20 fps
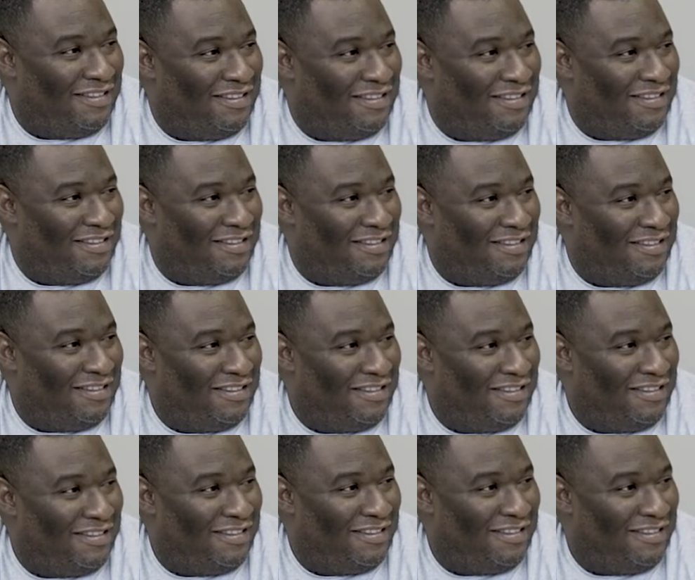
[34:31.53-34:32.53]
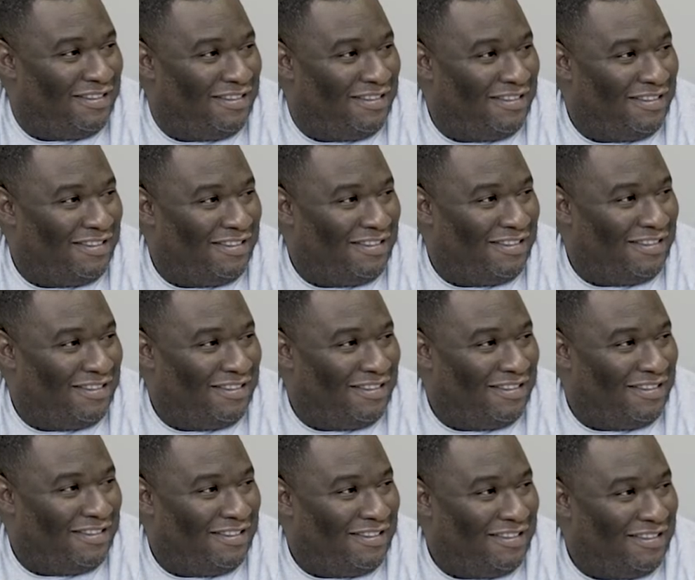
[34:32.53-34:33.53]

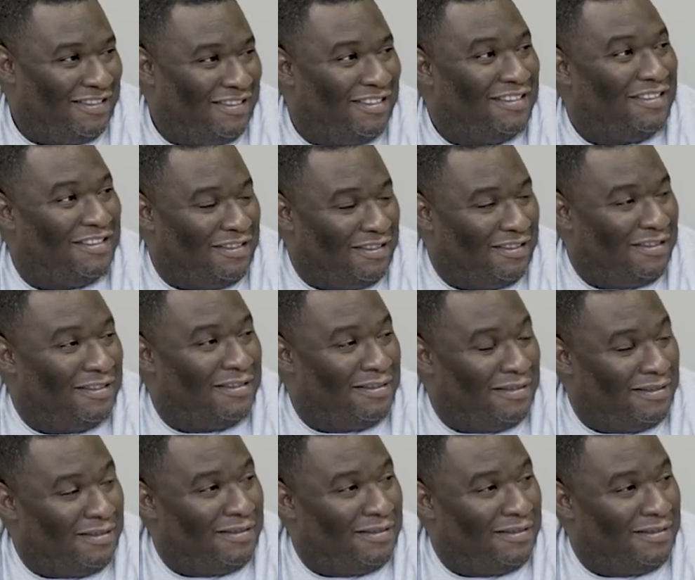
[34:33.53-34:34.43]
(silent)